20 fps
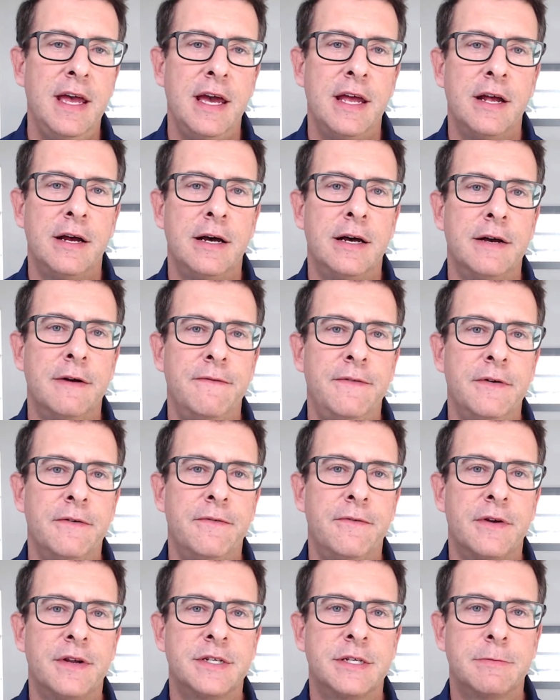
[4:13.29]
and feel
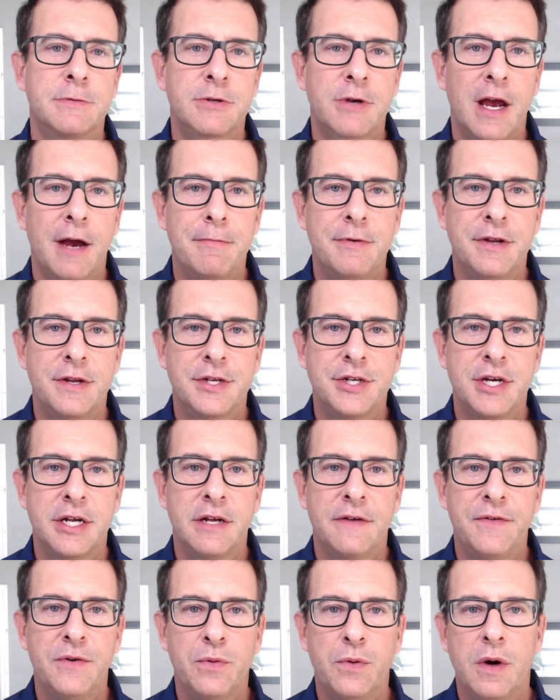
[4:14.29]
free to subscribe to the
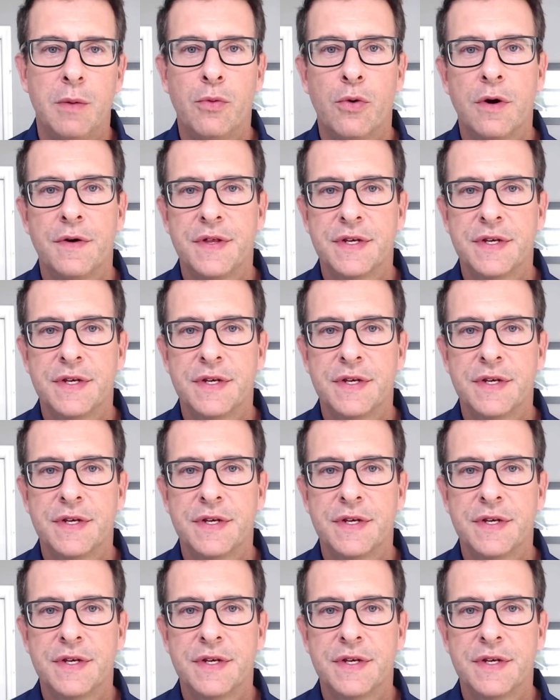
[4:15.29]
channel if you want more